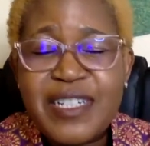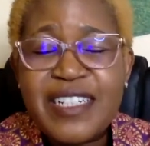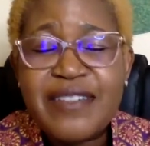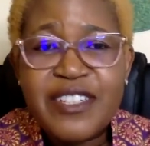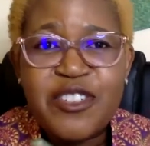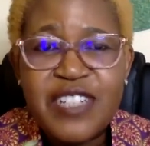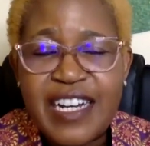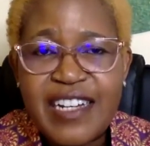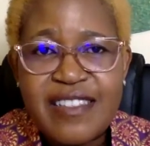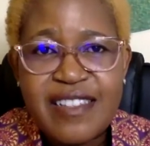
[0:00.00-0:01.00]
whatever you
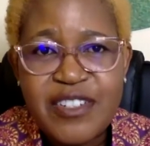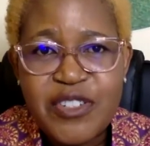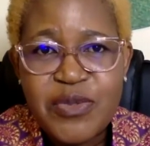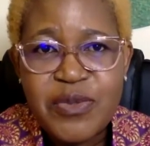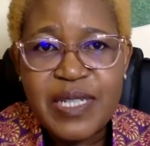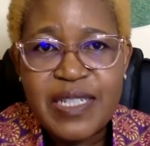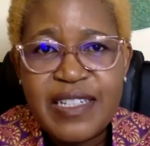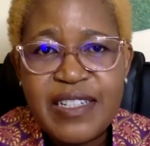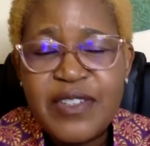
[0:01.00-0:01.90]
guys are doing,